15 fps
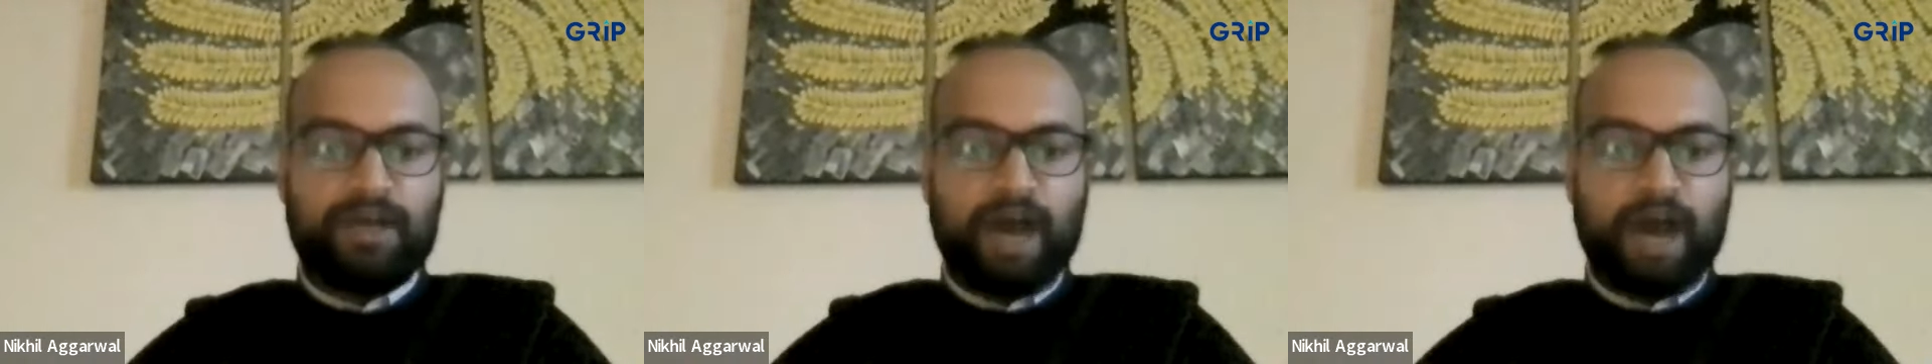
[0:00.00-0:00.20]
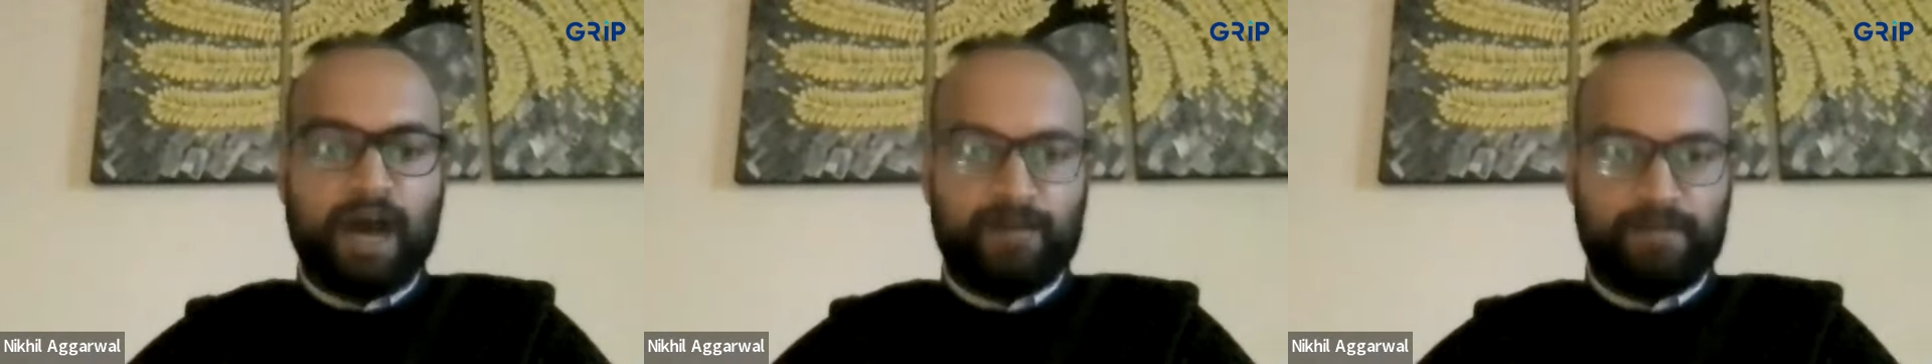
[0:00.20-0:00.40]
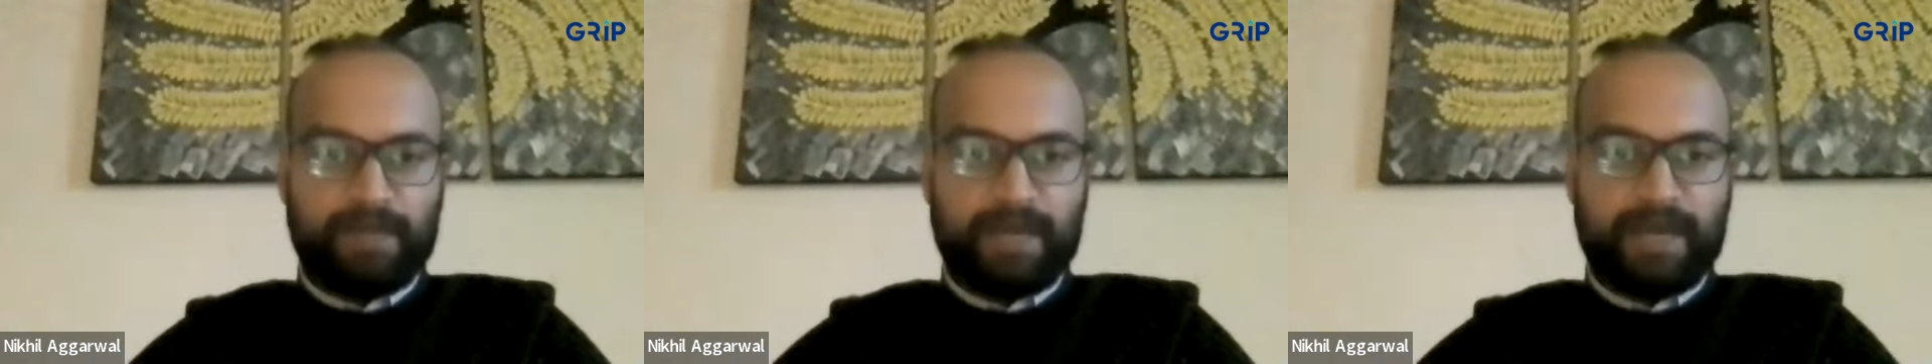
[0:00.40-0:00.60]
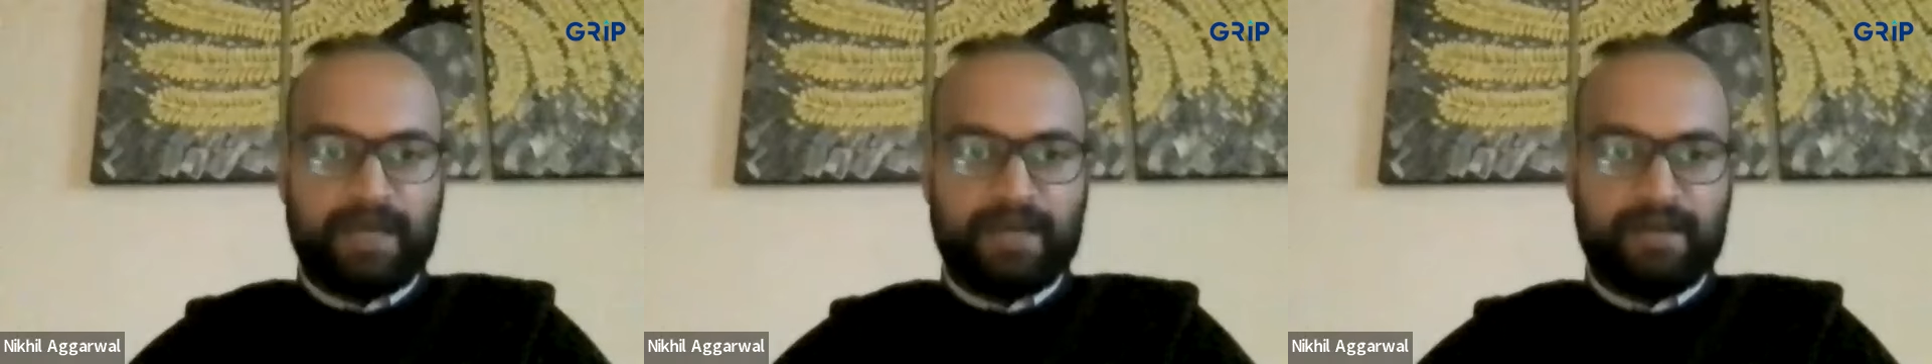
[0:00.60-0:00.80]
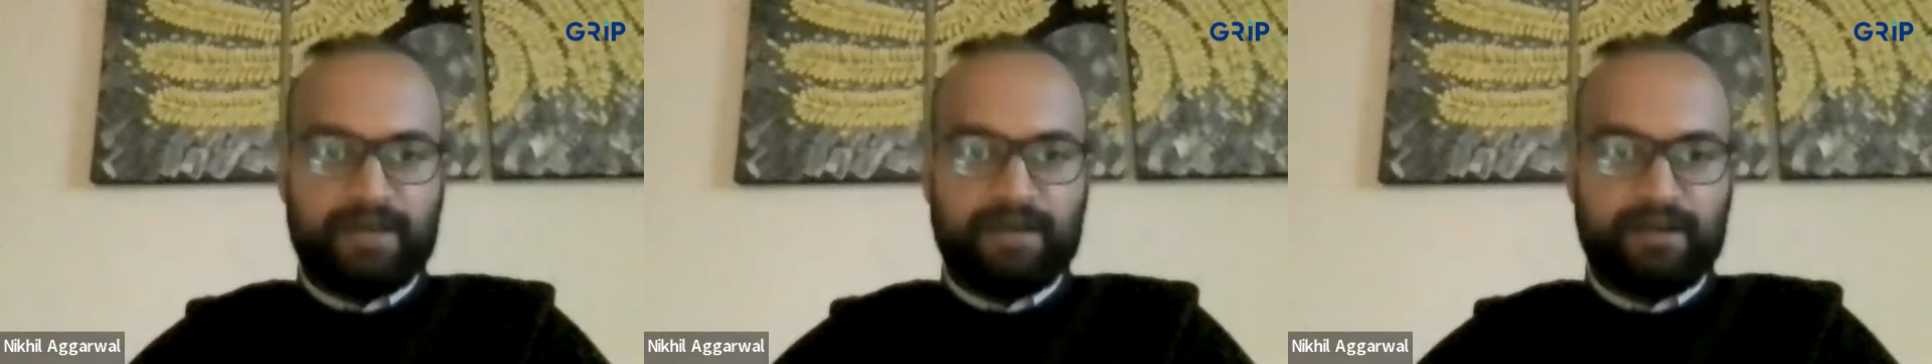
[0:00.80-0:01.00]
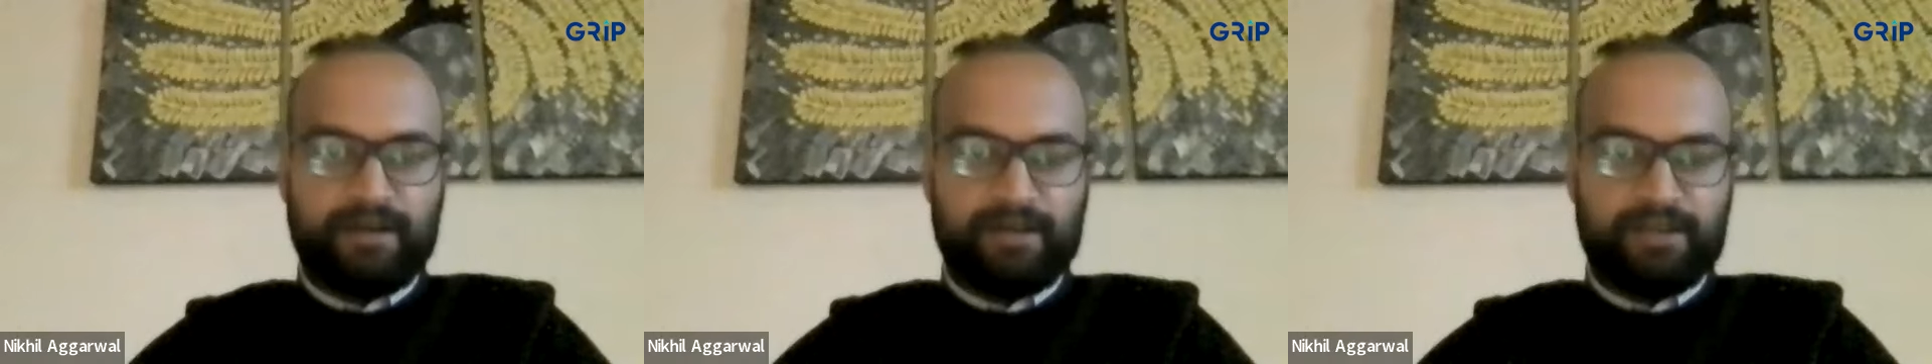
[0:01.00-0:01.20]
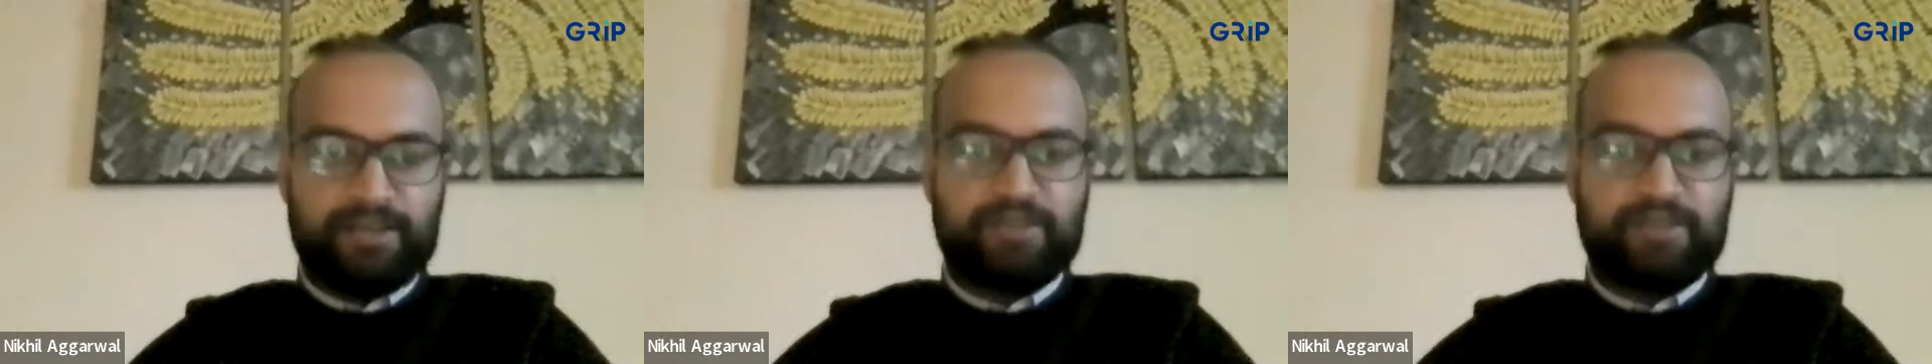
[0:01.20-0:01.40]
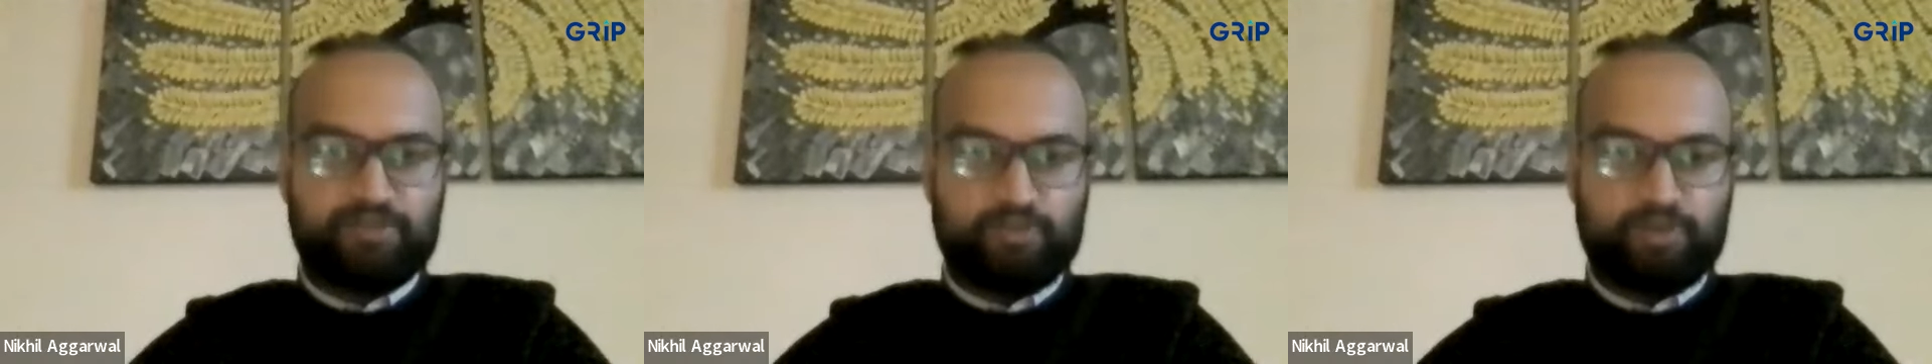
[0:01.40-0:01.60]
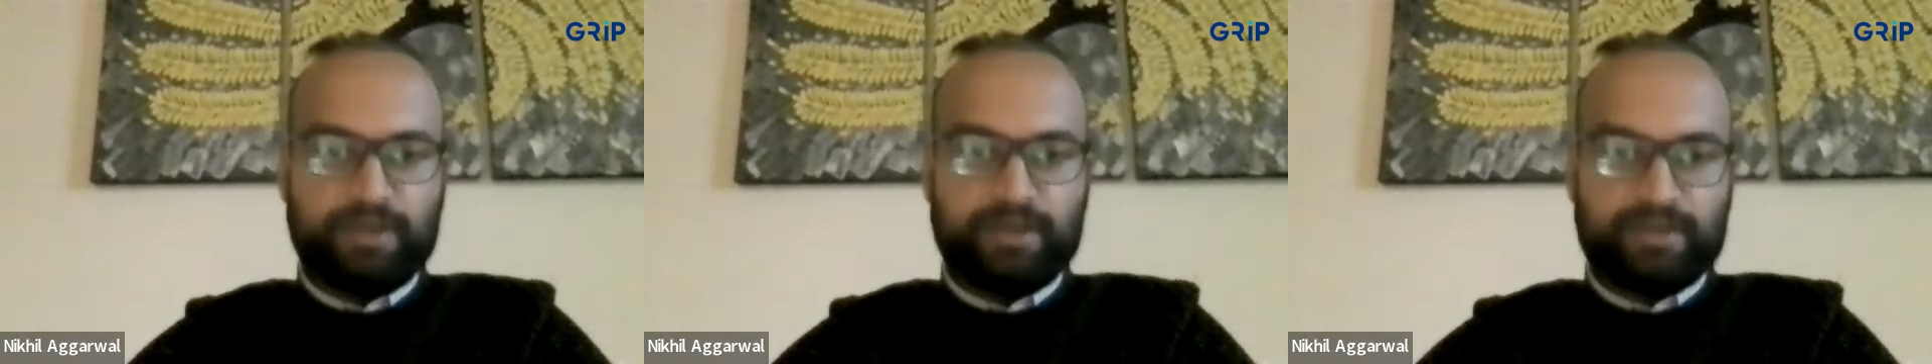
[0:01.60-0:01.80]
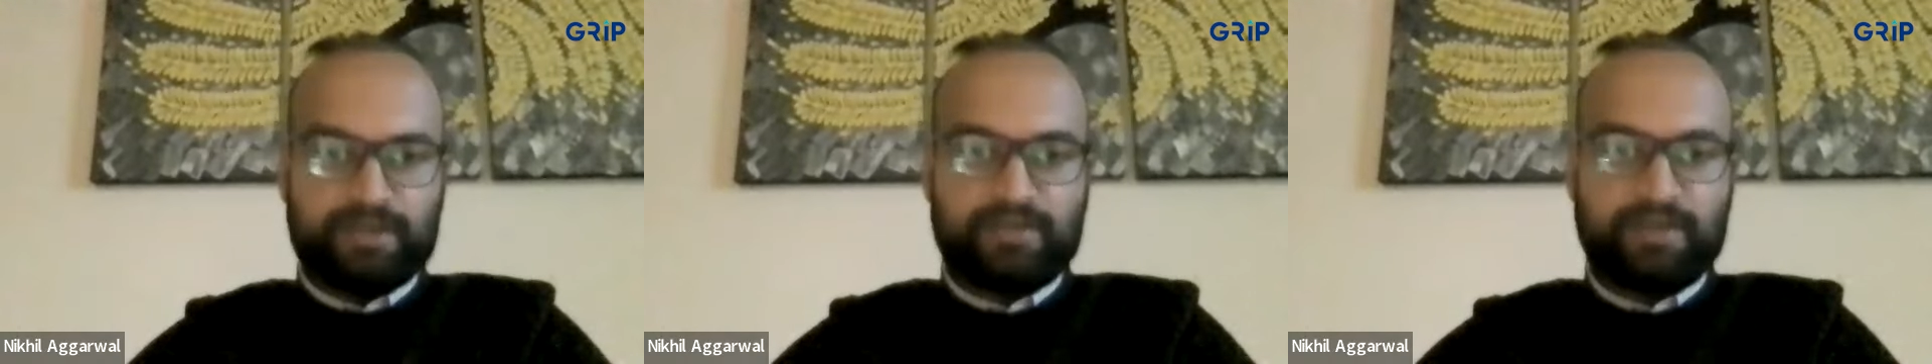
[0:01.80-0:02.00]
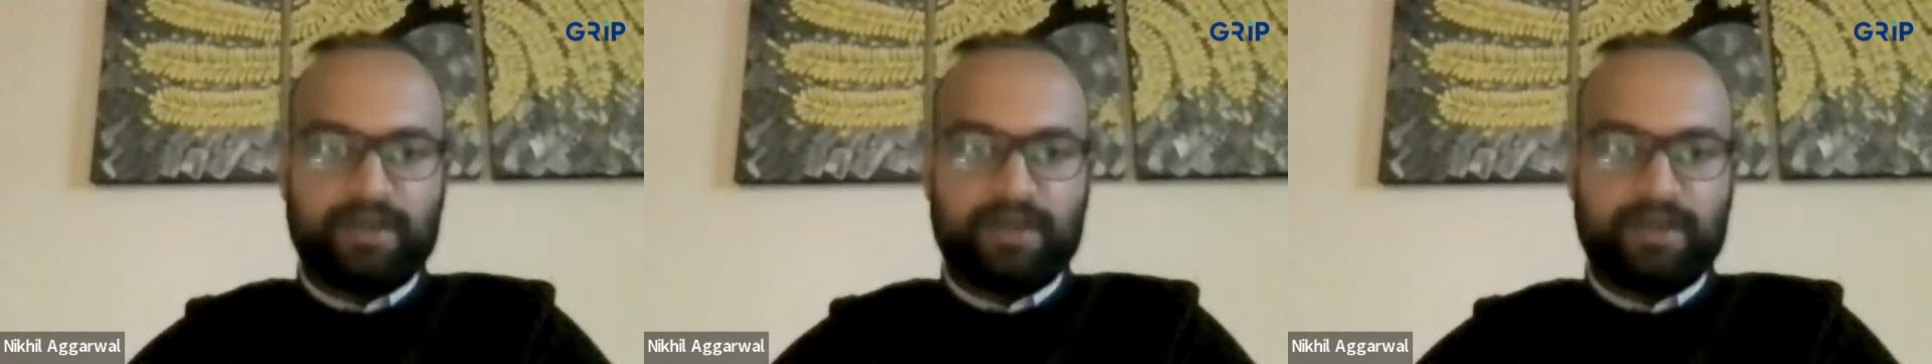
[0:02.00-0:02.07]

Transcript: RBI recent rulings,